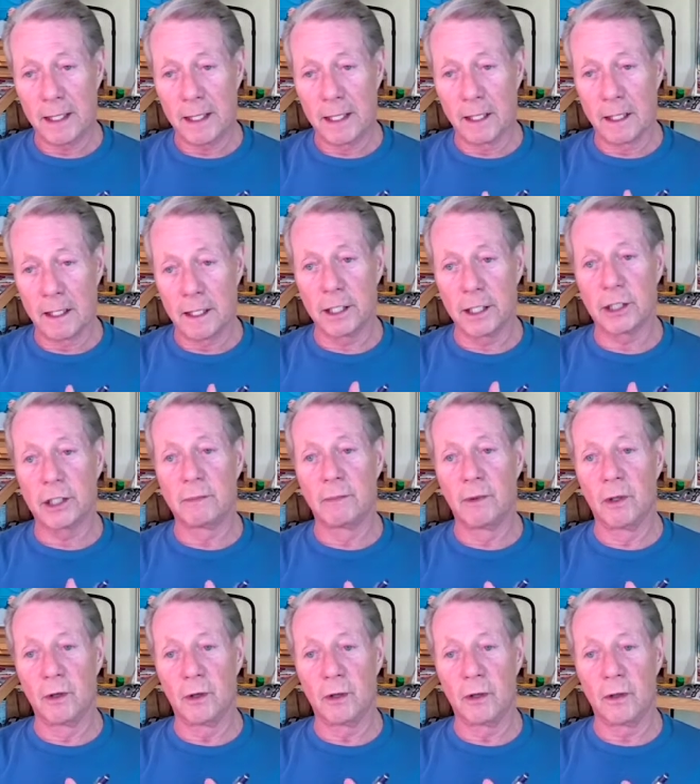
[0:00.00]

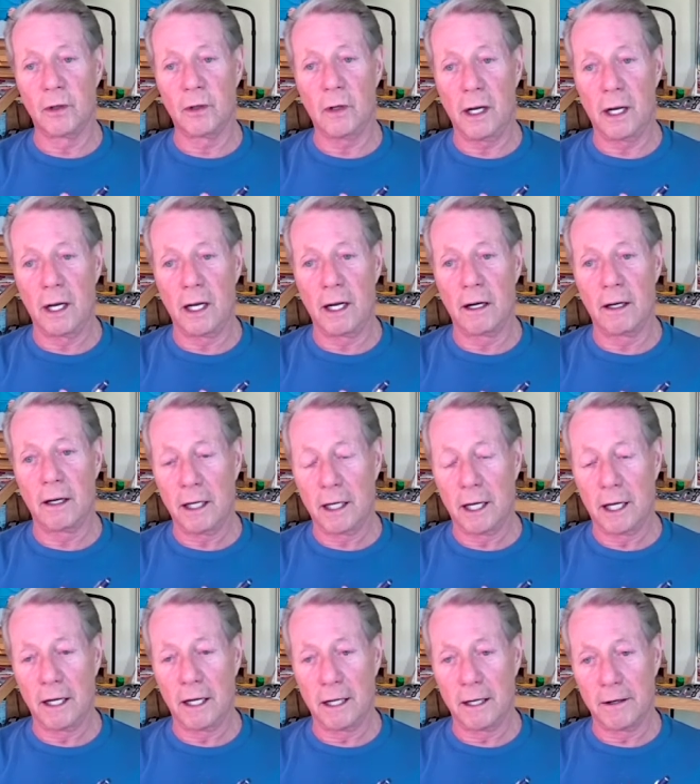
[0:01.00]
Kishimoto
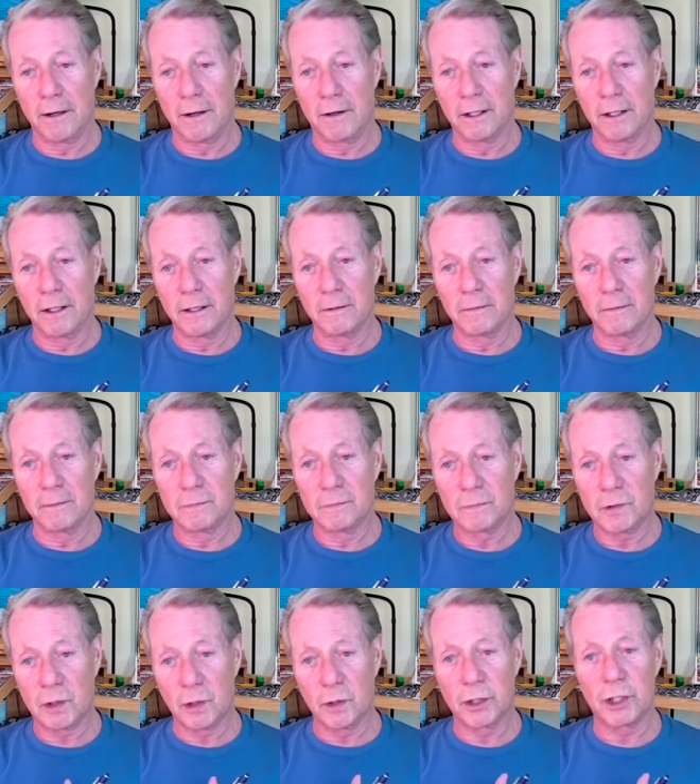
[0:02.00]
and
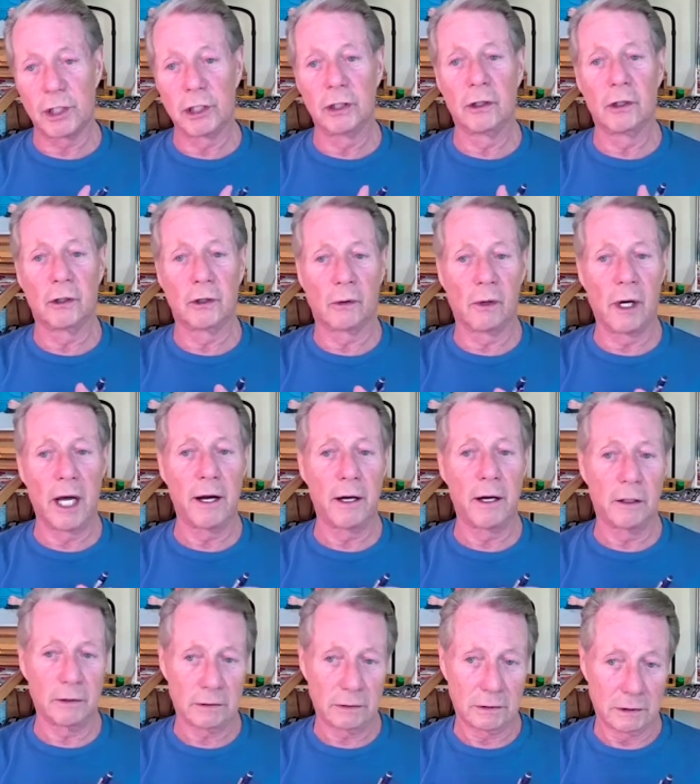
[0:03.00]
Toshio
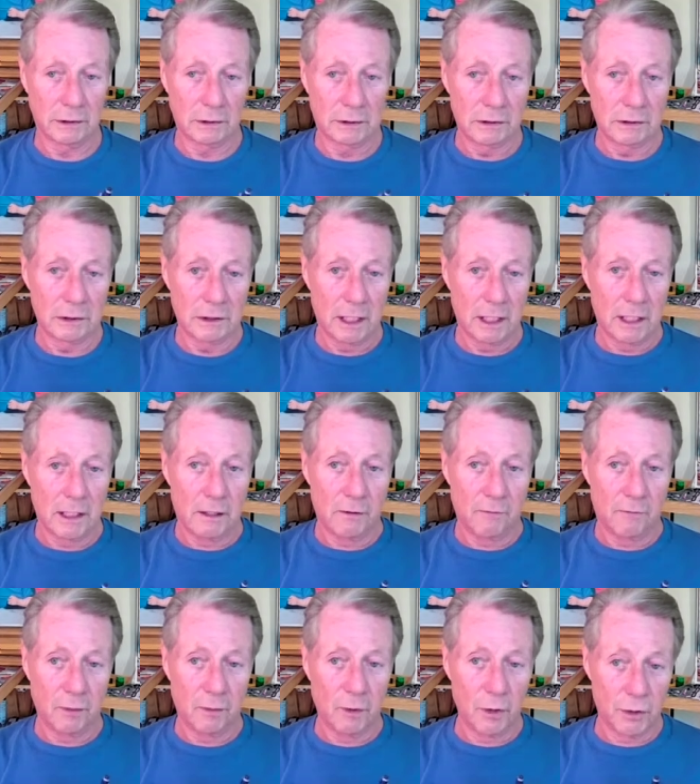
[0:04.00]
Hirano
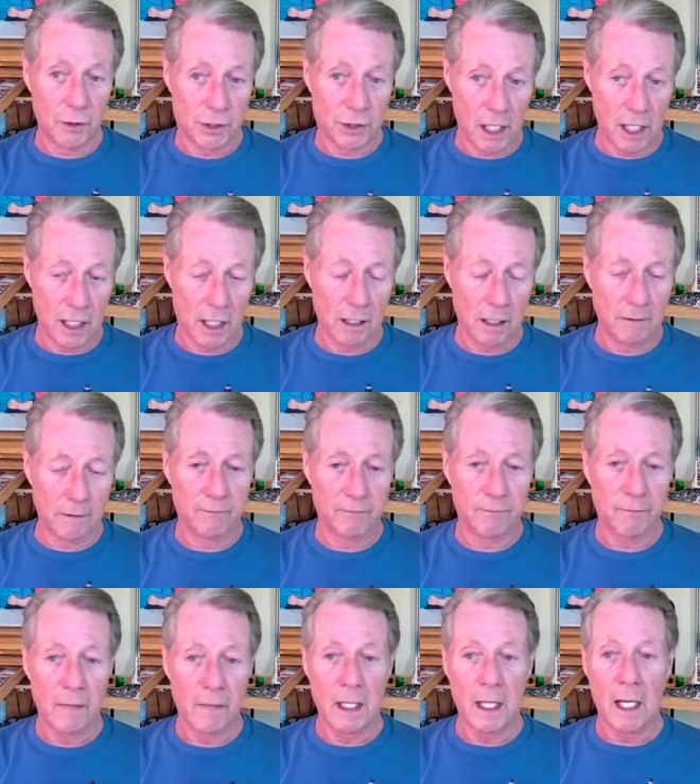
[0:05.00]
from Osaka,
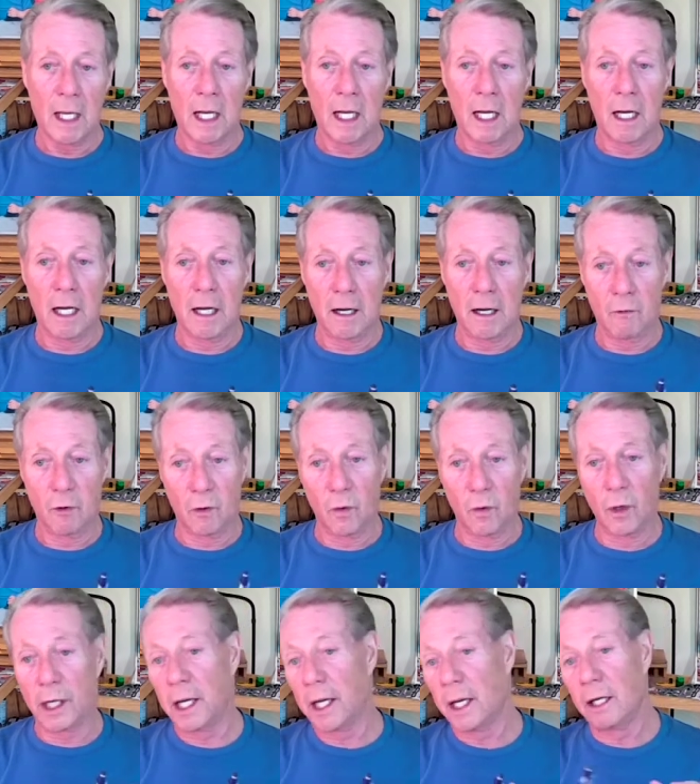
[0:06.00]
were
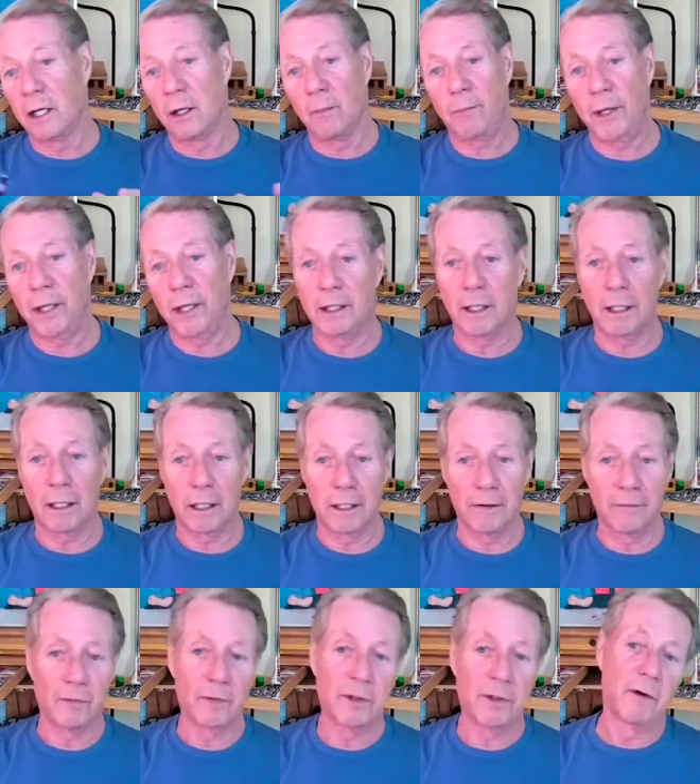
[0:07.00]
working independently.
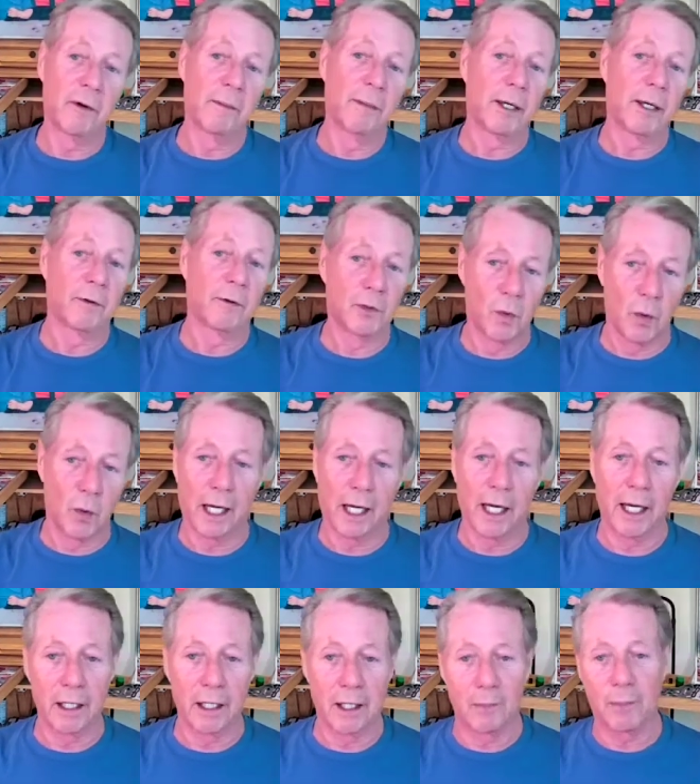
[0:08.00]
Everybody was working
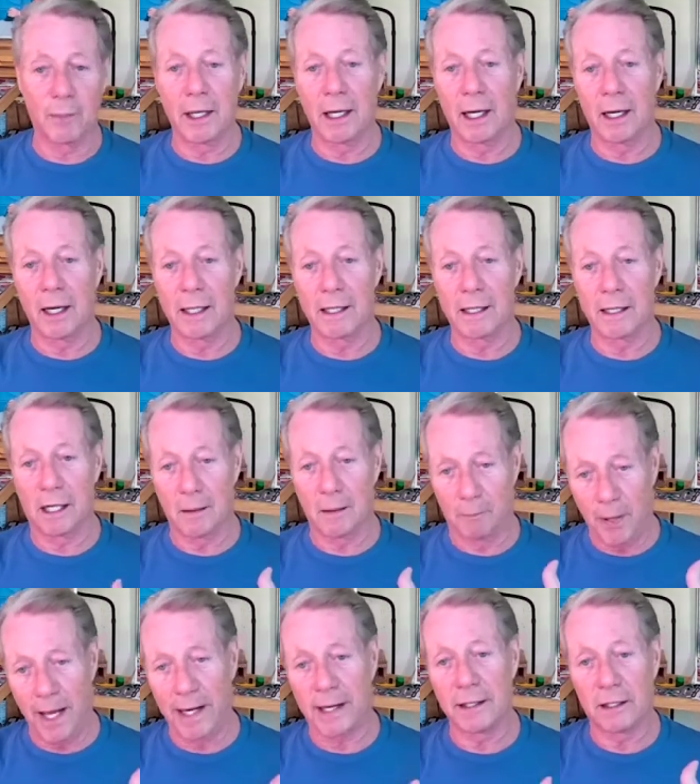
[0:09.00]
independently and
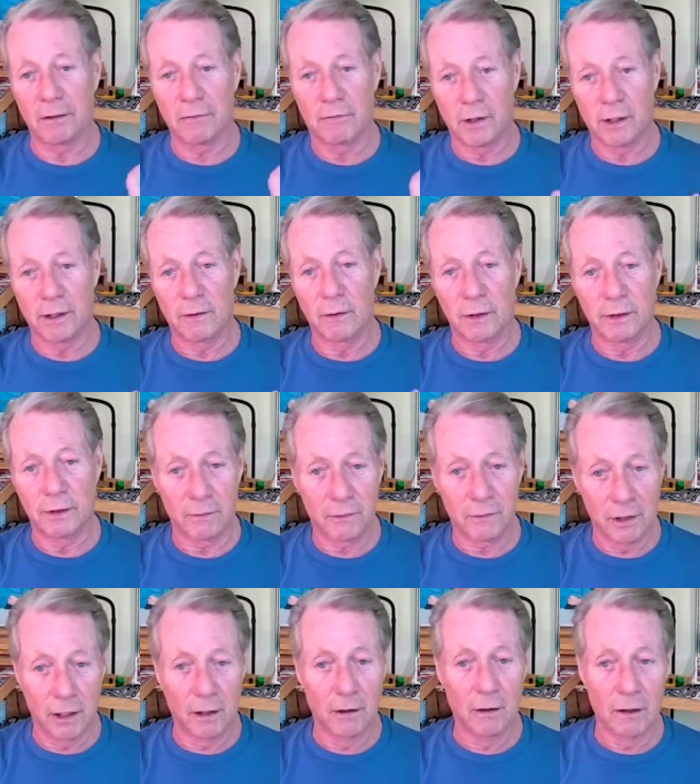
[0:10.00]
competitively
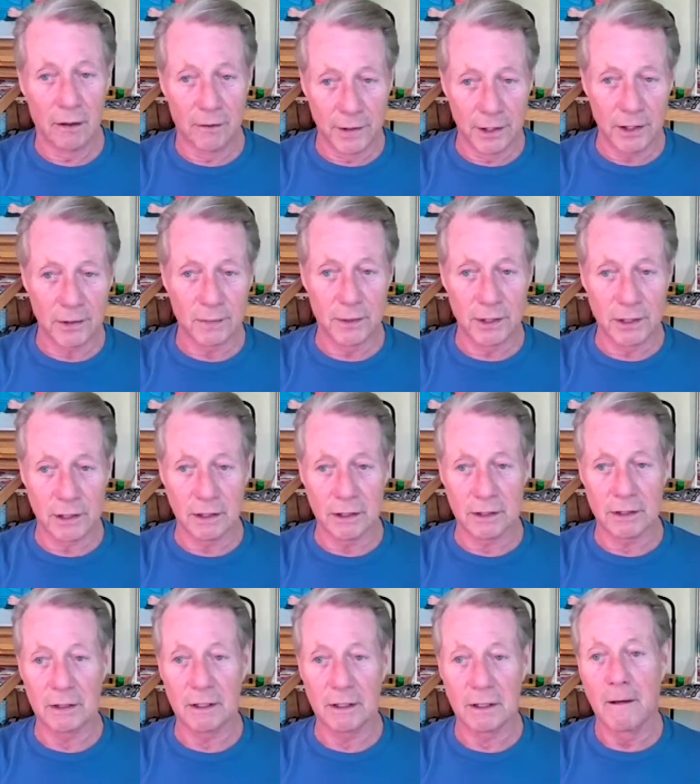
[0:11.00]
in all this
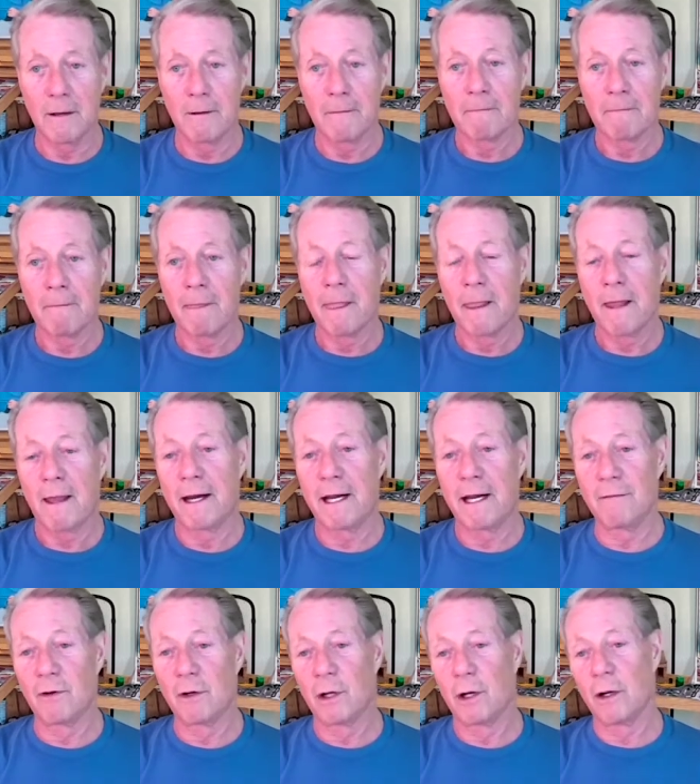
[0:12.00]
business. And
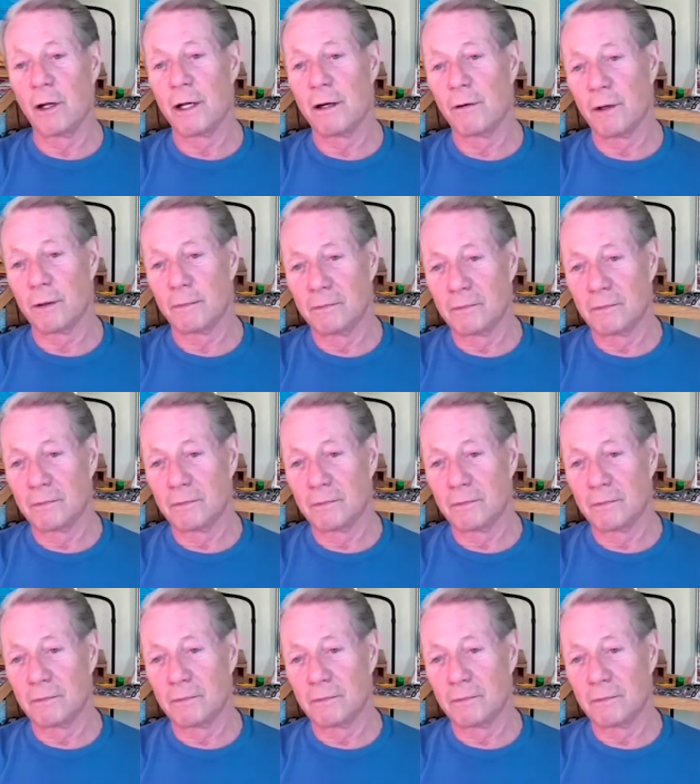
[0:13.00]
even though they were,